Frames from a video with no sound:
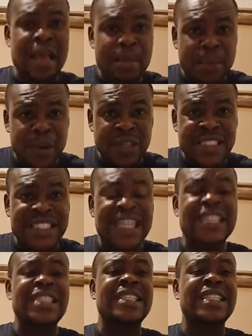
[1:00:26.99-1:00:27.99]

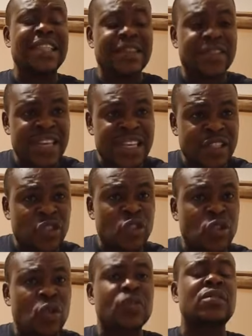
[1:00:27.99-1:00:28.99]
protect the
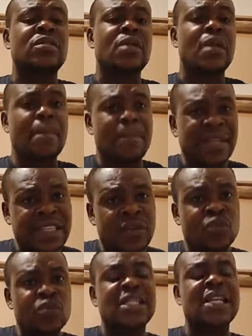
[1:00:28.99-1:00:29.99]
religious
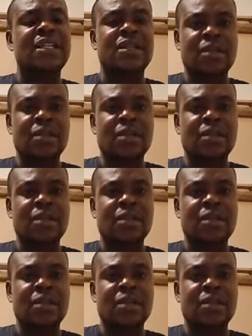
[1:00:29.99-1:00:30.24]
persecuted